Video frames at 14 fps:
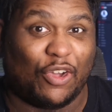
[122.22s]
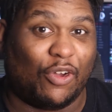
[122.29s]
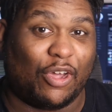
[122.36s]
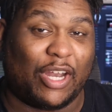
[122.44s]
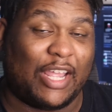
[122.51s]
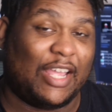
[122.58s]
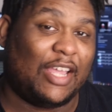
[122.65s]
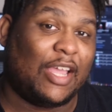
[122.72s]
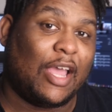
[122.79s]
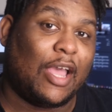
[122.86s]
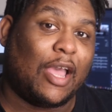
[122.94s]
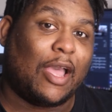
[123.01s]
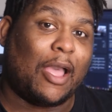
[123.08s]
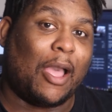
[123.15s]
on a
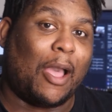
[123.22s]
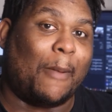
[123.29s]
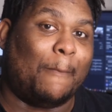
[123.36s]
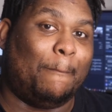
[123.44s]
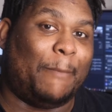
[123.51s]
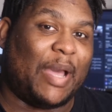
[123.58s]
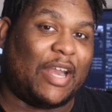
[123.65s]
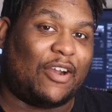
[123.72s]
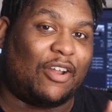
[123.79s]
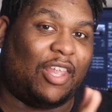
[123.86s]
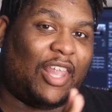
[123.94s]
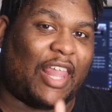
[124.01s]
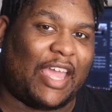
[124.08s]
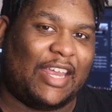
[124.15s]
better
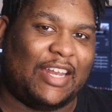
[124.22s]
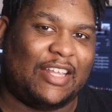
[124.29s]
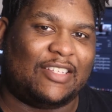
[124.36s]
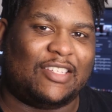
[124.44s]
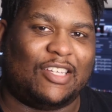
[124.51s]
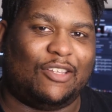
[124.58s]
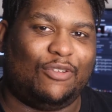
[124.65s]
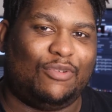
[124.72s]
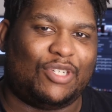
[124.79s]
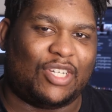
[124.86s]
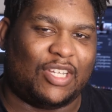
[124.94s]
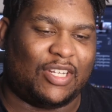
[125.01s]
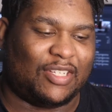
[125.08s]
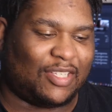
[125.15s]
lighting
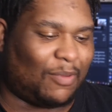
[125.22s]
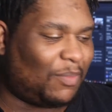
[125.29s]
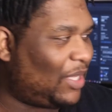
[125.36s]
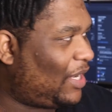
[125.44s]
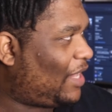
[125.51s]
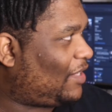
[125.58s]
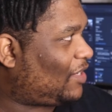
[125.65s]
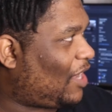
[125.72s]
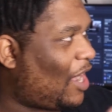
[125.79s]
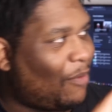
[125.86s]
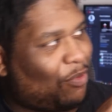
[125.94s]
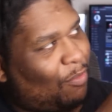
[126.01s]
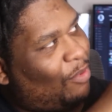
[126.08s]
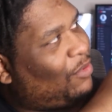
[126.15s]
solution, something that's
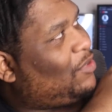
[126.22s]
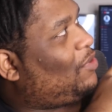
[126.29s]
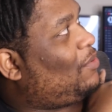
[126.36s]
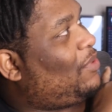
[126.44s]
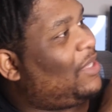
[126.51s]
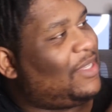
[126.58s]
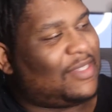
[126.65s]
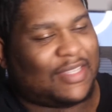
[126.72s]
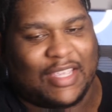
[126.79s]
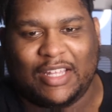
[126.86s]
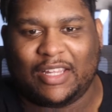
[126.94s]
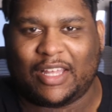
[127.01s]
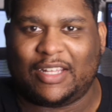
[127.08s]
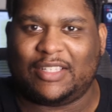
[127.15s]
comparable to these
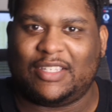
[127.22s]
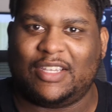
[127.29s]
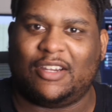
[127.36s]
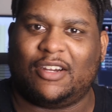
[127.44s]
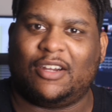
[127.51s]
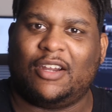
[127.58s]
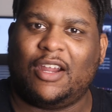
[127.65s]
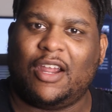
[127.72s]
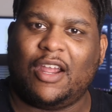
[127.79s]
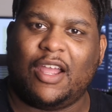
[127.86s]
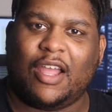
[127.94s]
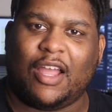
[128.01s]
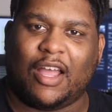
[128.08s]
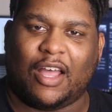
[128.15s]
key lights here.
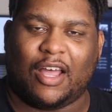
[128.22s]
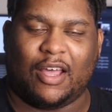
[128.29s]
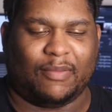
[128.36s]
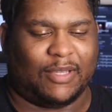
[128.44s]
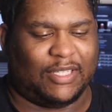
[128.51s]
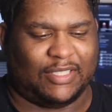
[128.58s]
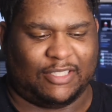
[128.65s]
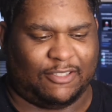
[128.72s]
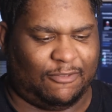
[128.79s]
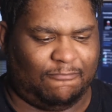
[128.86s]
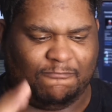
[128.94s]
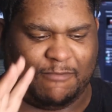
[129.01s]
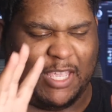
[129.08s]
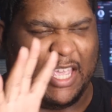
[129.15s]
Because
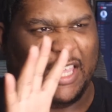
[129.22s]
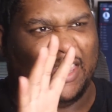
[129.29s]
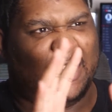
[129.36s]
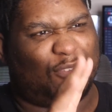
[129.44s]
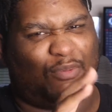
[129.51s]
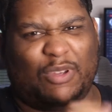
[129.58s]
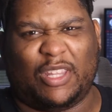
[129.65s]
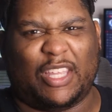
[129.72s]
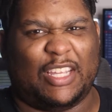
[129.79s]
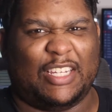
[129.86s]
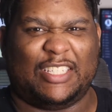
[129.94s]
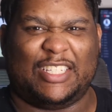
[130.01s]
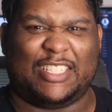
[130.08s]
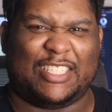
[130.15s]
yeah, this ring light
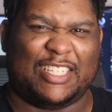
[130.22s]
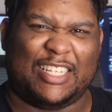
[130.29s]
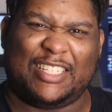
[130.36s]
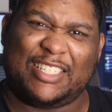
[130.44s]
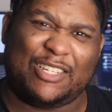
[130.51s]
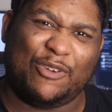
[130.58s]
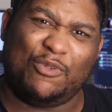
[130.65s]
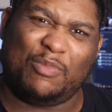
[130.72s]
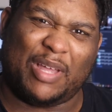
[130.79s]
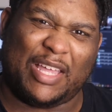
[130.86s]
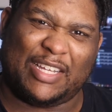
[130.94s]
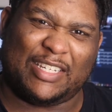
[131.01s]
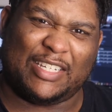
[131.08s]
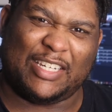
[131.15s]
is just, it's too
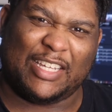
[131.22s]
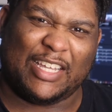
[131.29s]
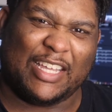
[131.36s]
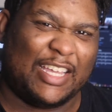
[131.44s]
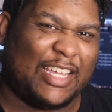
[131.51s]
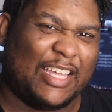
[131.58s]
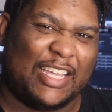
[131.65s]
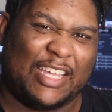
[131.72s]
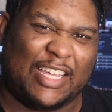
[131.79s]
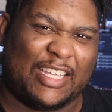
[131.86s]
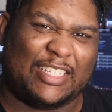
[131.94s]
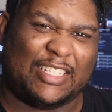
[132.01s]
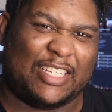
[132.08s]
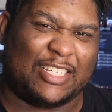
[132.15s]
much.
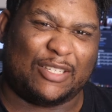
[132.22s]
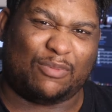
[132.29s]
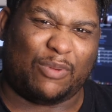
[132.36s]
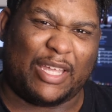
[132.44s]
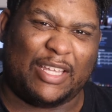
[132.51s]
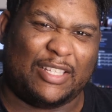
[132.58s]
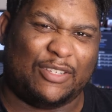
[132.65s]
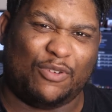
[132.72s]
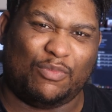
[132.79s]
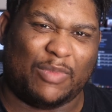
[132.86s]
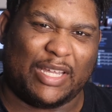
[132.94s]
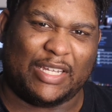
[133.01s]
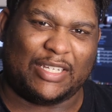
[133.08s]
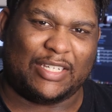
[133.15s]
It's just way too
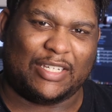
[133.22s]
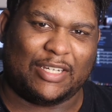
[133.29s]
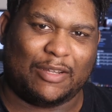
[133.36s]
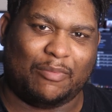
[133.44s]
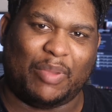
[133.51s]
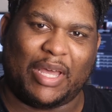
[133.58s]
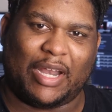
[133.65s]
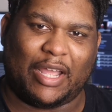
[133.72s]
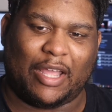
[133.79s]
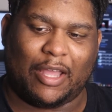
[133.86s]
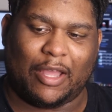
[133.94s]
much. But